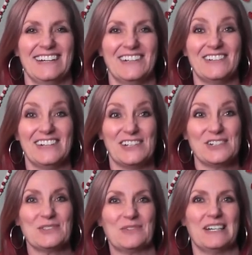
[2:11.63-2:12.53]
oh,
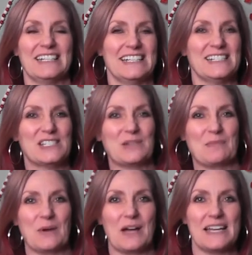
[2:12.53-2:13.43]
here's one. It's a
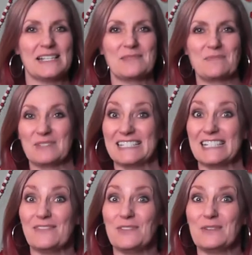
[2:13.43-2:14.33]
surprise. We'll
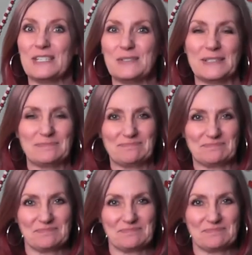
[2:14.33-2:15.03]
see if you can do it.